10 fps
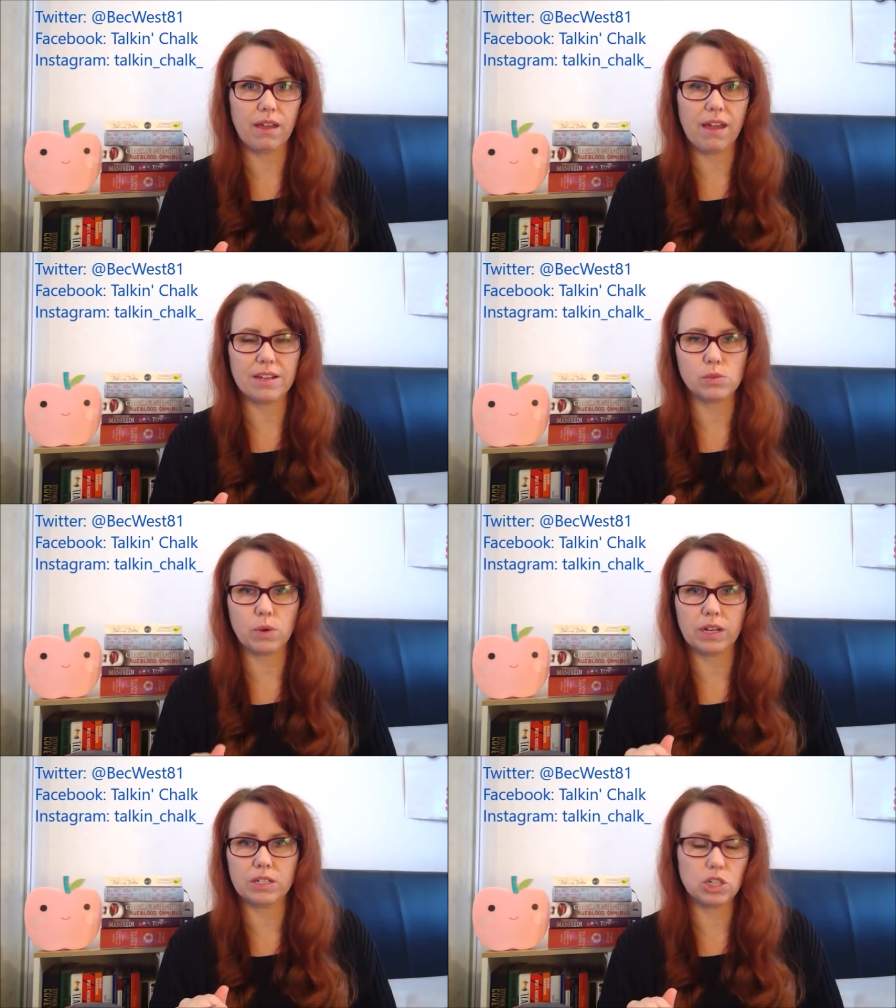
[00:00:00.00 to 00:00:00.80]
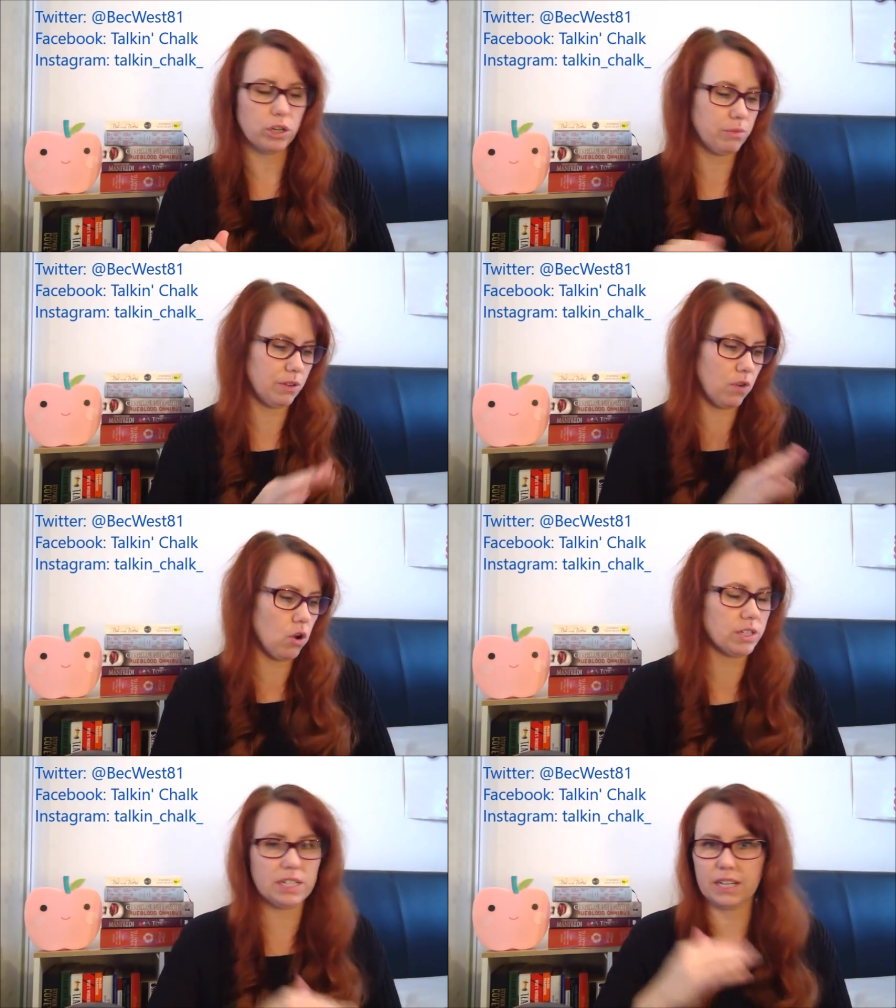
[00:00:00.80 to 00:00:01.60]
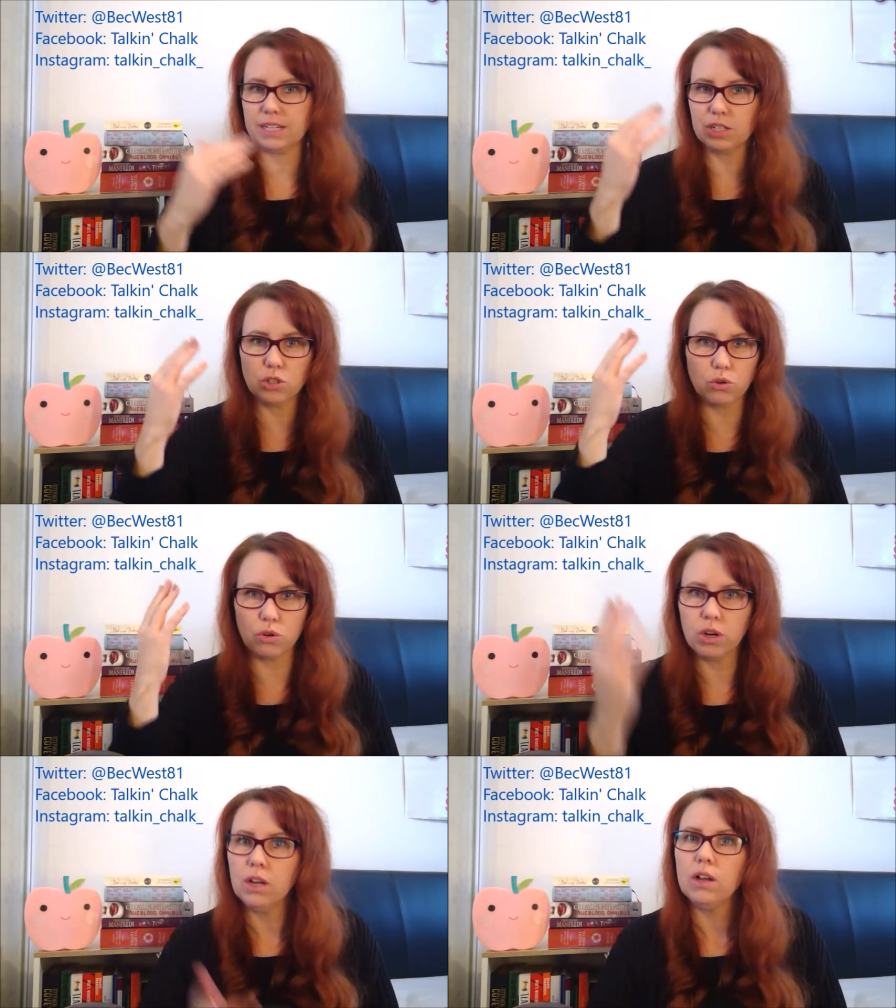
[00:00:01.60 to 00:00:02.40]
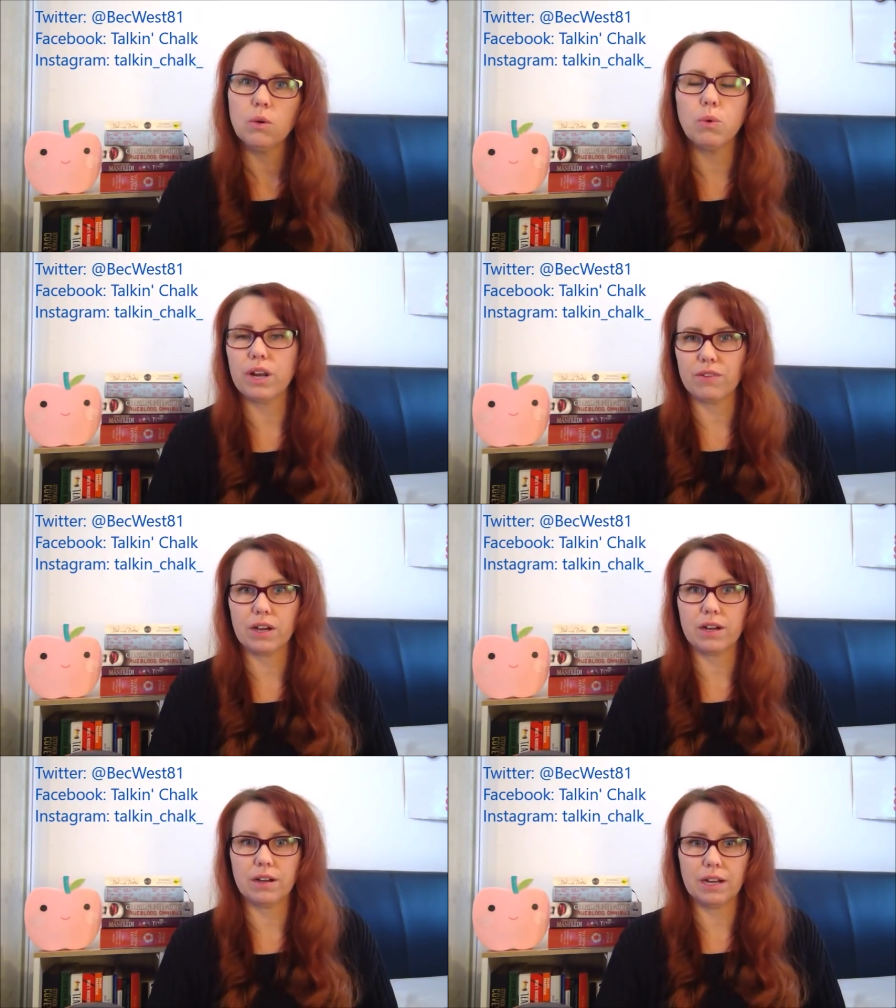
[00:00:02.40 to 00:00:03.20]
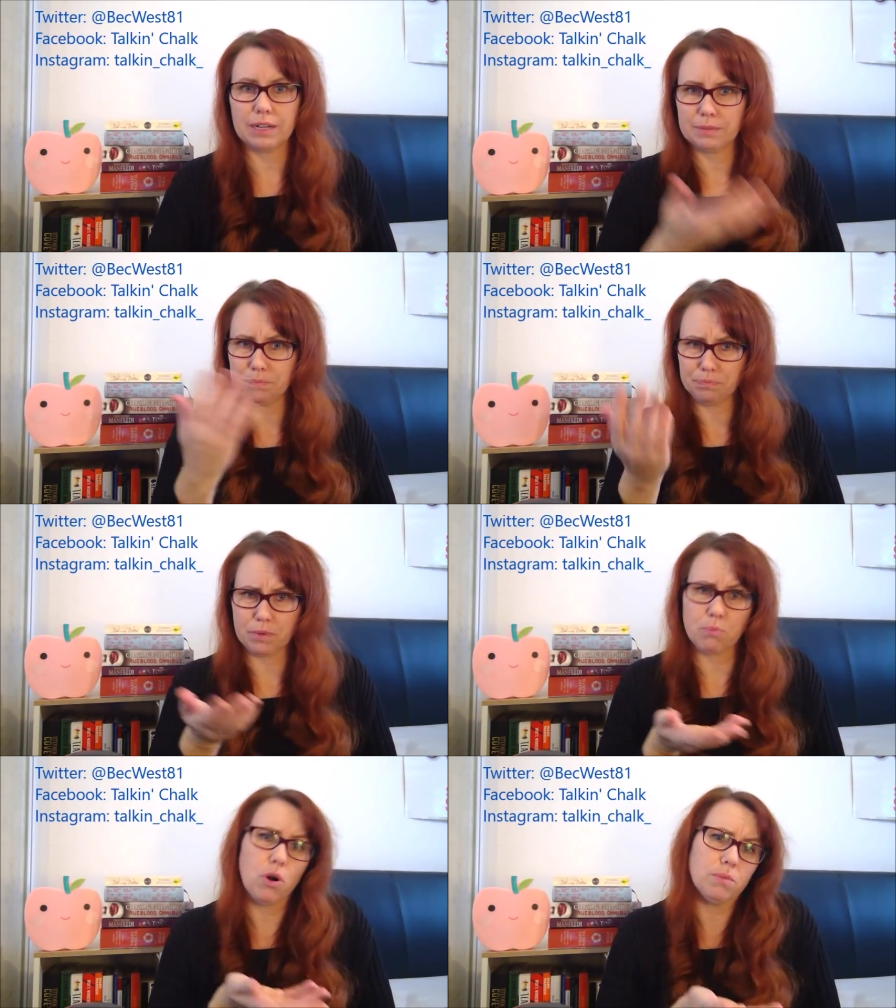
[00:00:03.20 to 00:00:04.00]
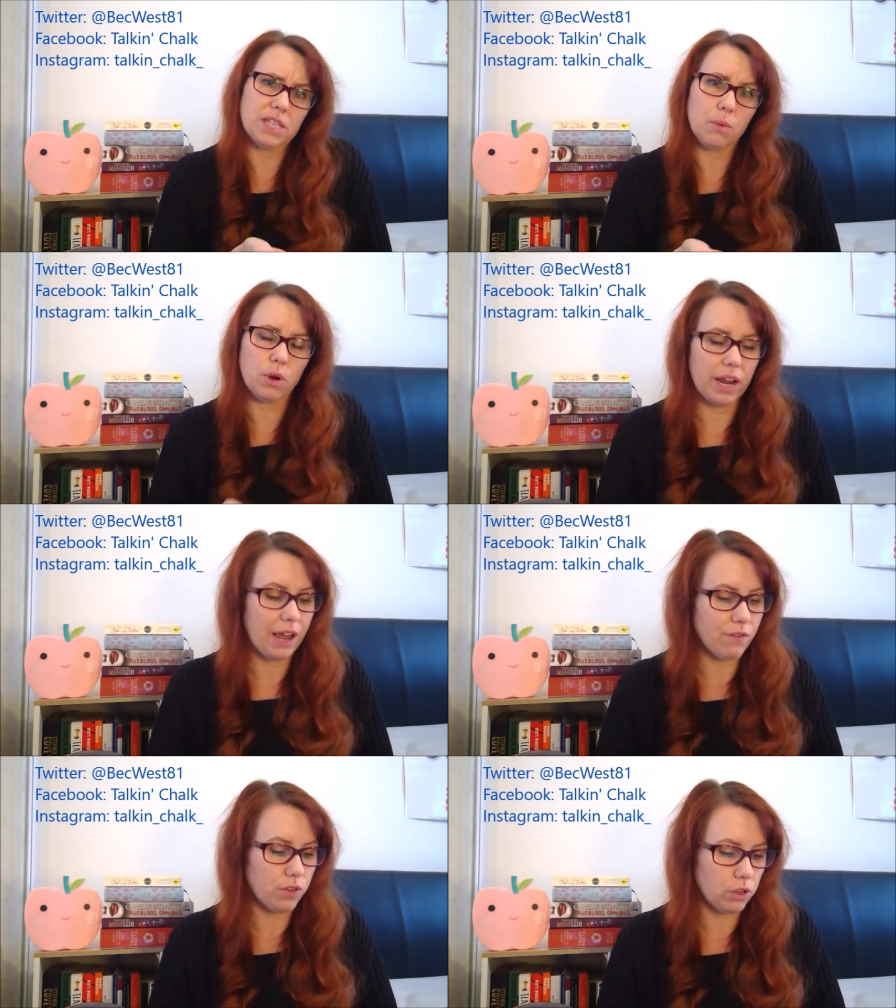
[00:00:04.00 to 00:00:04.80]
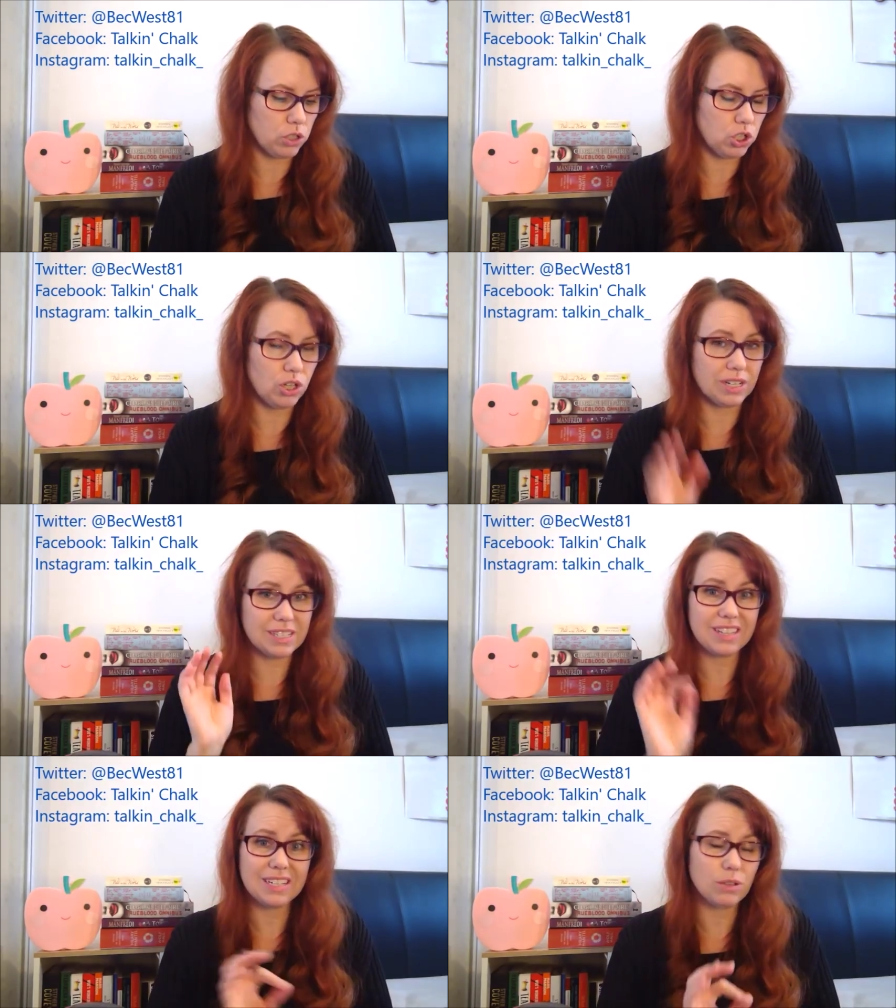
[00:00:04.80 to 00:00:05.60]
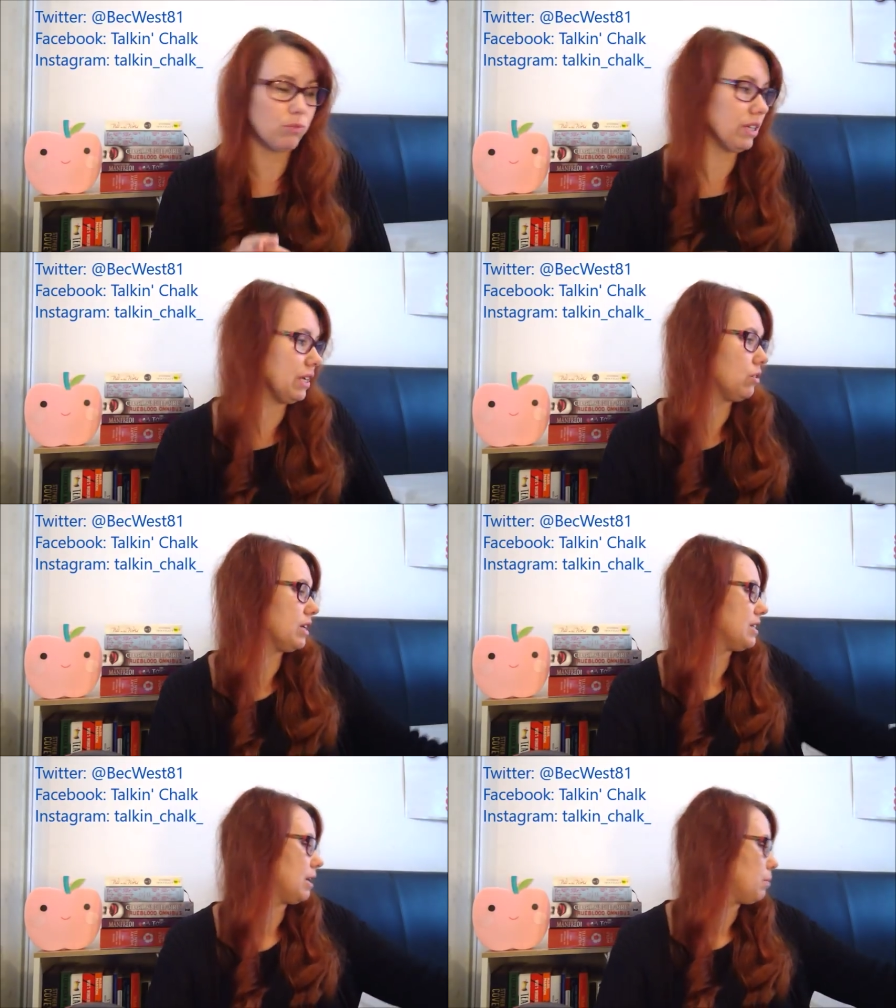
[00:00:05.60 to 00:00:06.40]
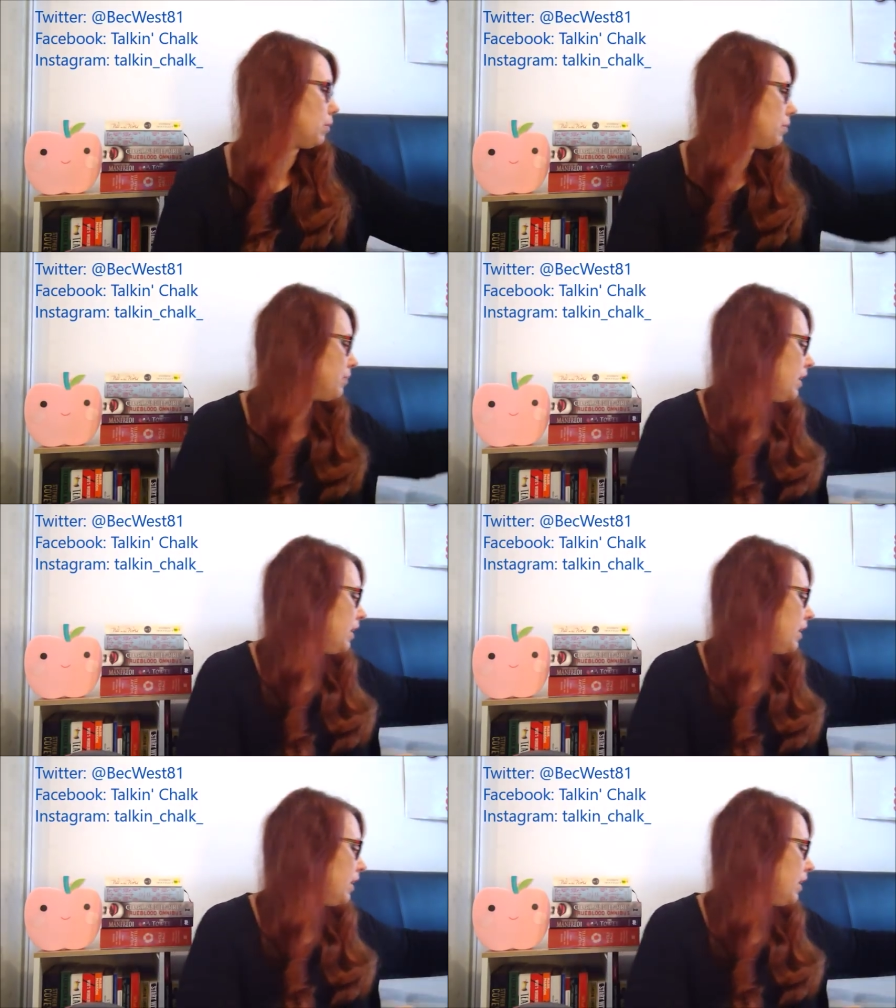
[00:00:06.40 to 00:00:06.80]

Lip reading: there as well in terms of content or whatever prompts they want to have for those students. That's a really good example.